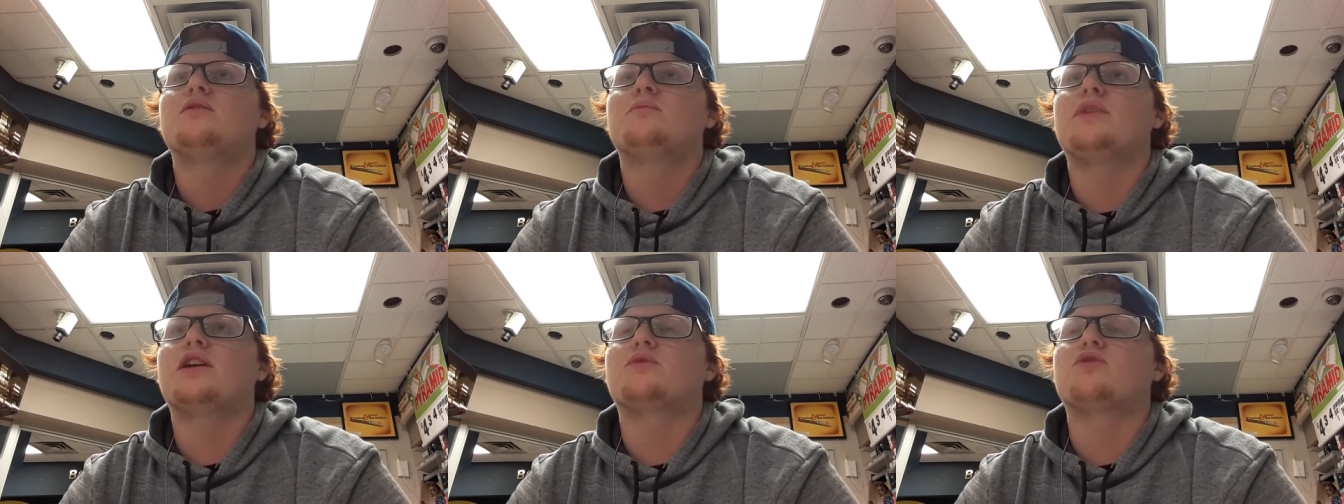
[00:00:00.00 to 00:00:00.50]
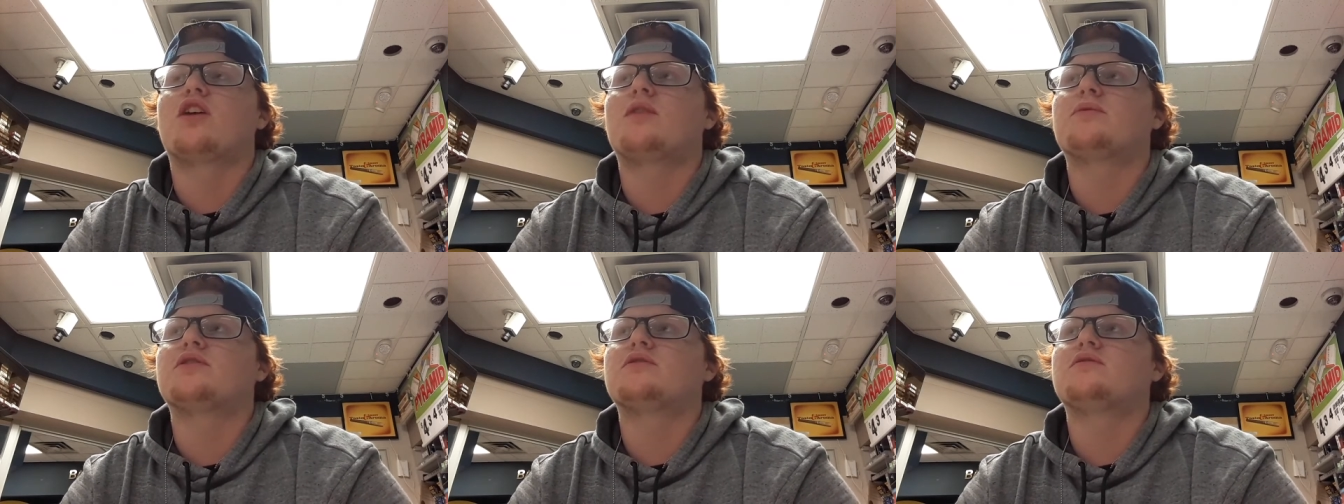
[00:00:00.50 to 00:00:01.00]
me and
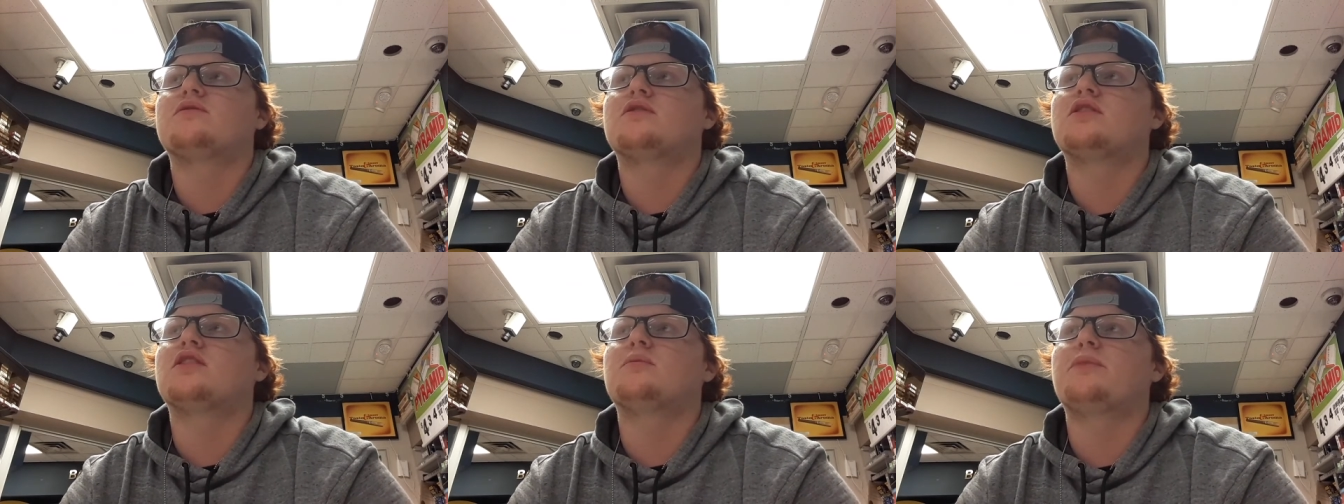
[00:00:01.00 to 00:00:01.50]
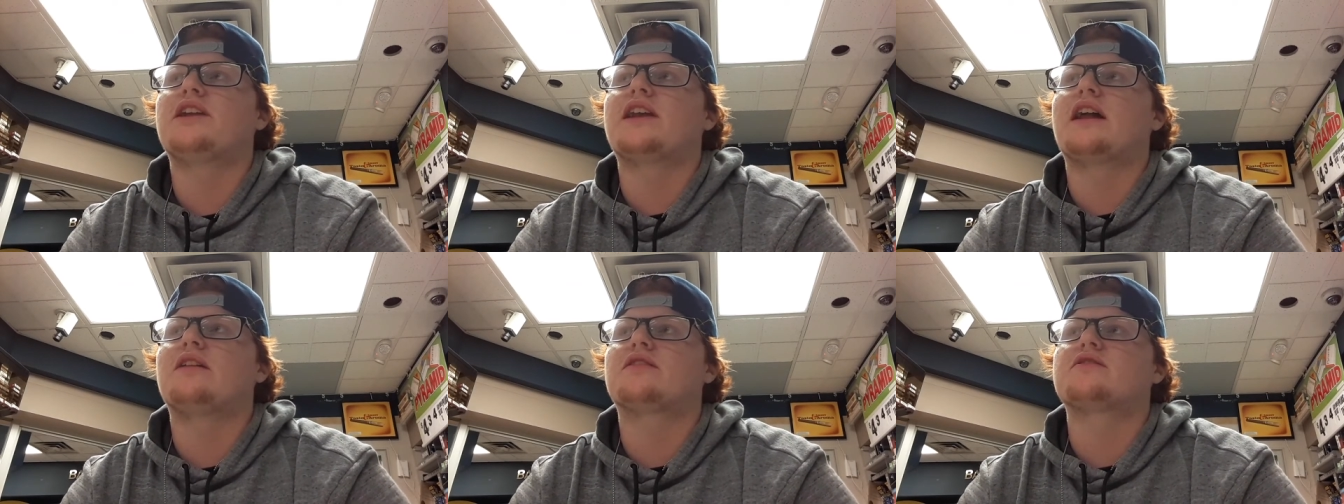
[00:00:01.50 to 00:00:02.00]
Robert, or me and
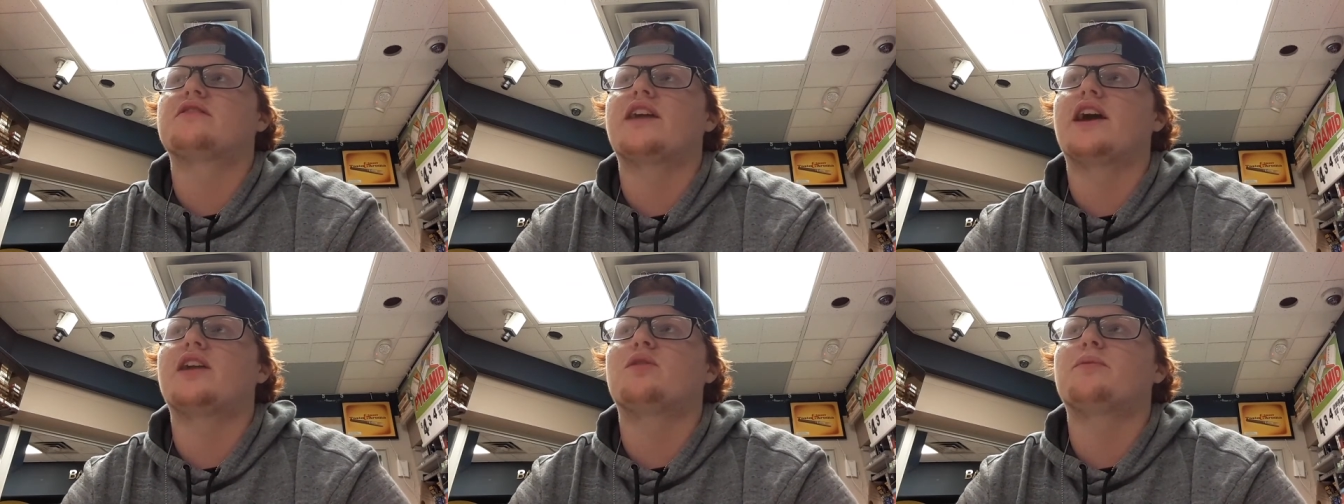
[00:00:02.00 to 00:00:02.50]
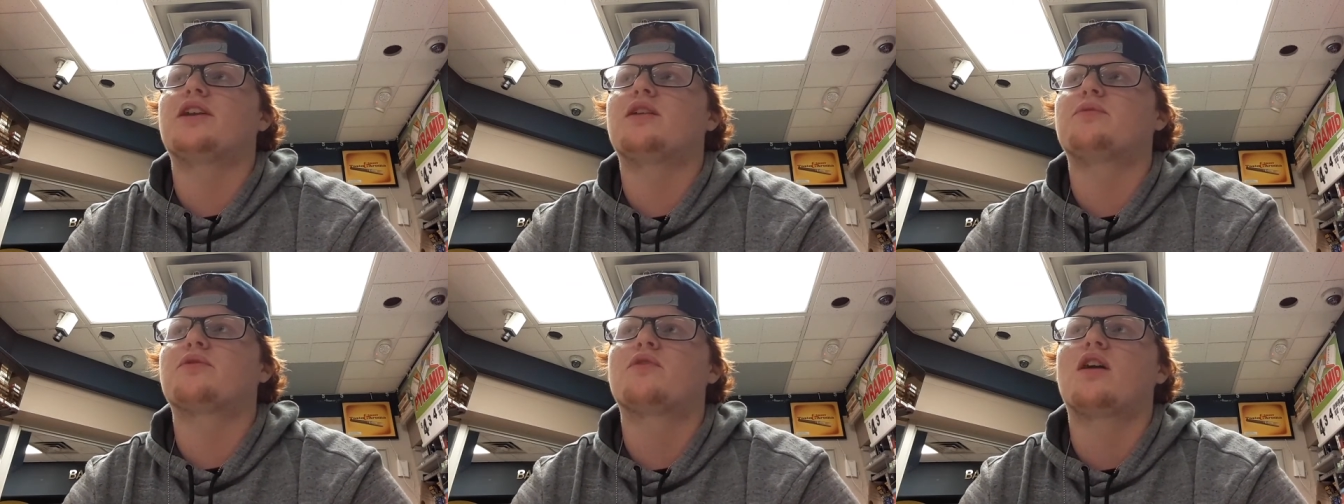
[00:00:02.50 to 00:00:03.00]
Alex and Nano met up
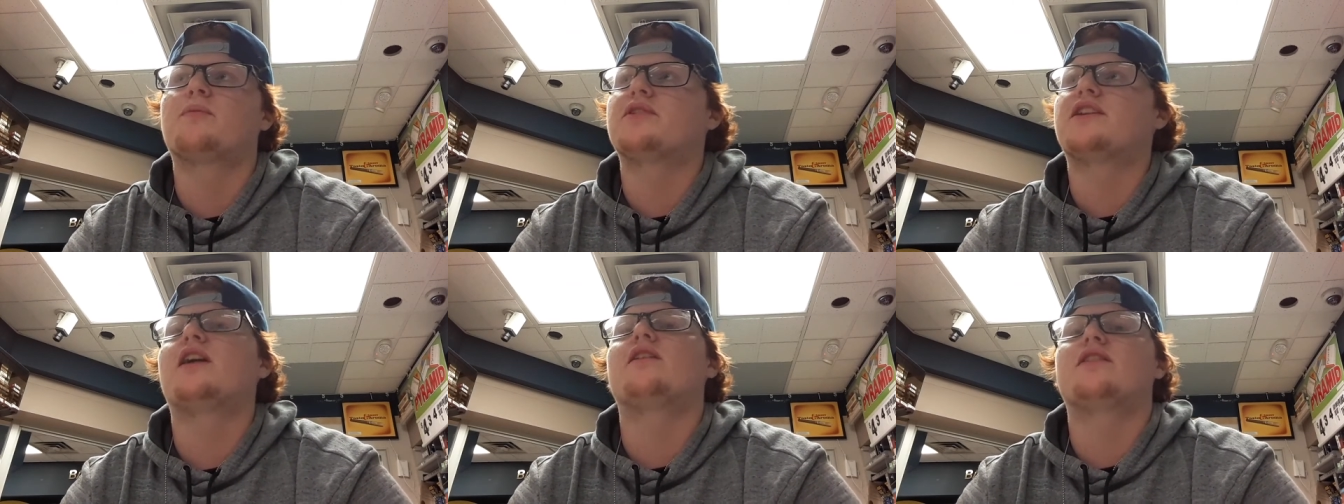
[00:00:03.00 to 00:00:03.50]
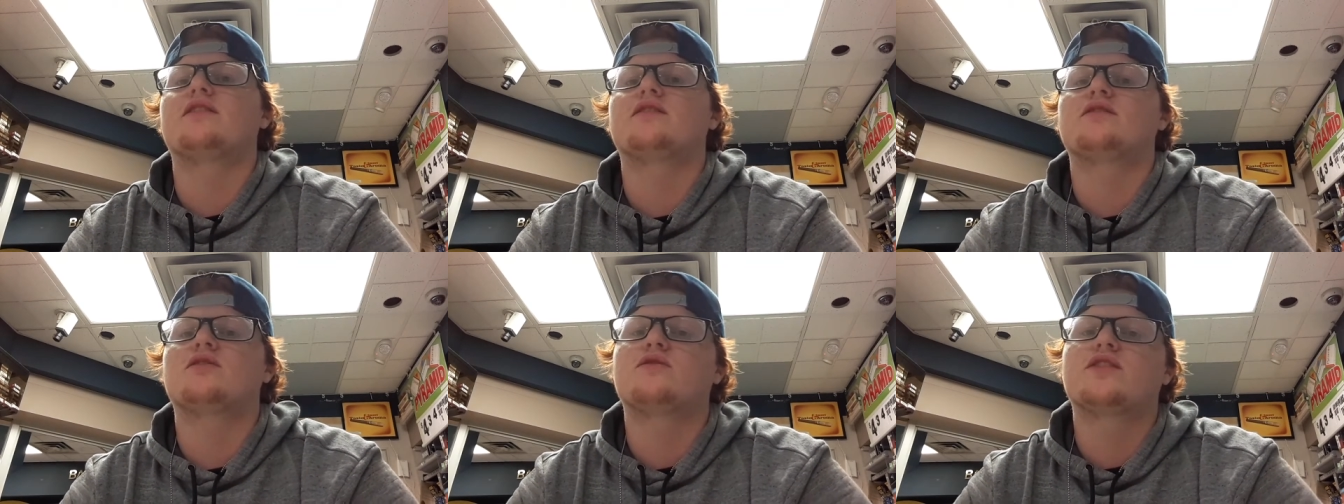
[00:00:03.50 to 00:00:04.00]
with Robert down at,
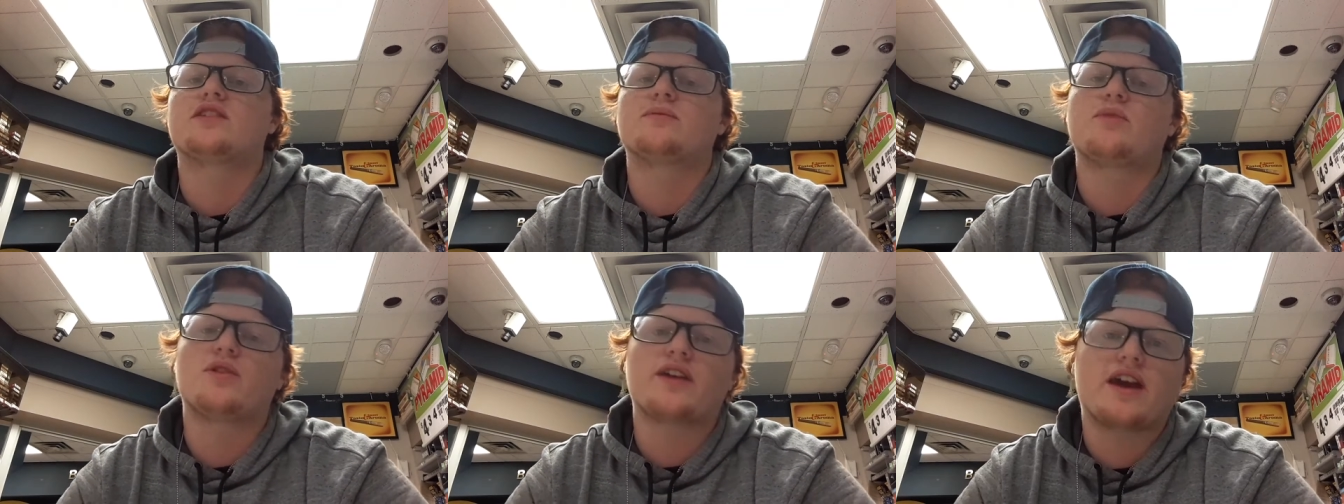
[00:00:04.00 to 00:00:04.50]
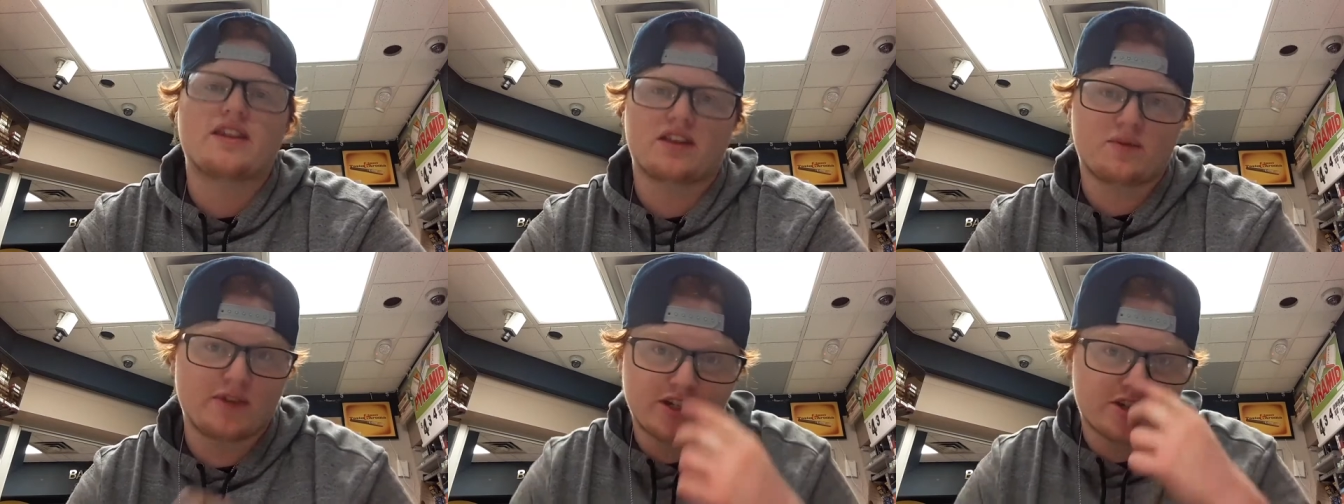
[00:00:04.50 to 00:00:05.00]
or over at the bowling alley,
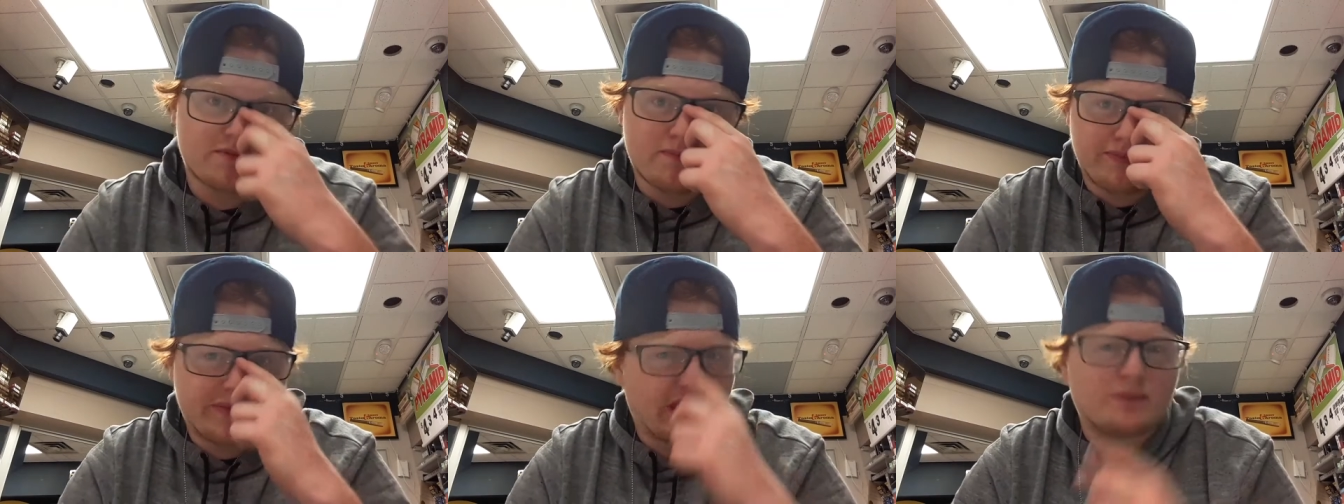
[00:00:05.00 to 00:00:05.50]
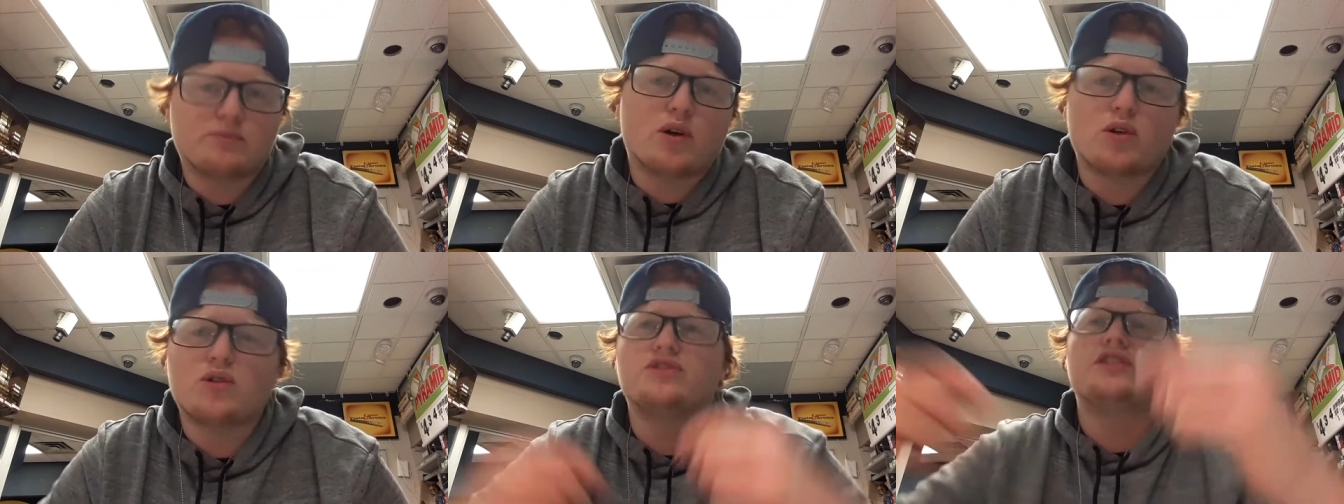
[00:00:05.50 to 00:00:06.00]
and we just
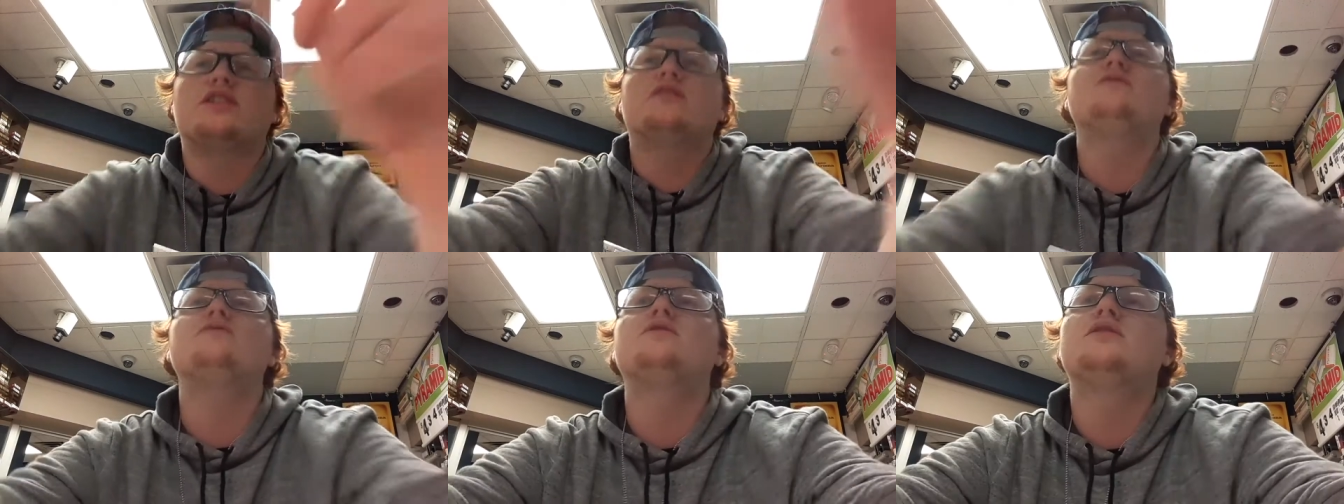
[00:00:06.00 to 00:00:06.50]
bowled, you know